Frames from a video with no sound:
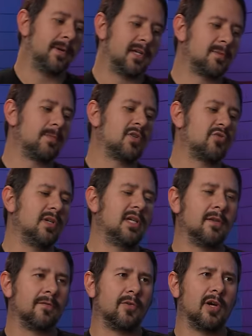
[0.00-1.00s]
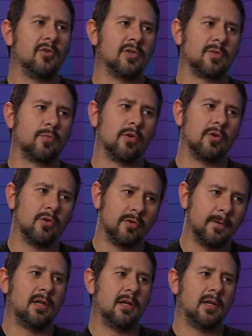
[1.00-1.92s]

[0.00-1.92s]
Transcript: But especially in the fragrance world,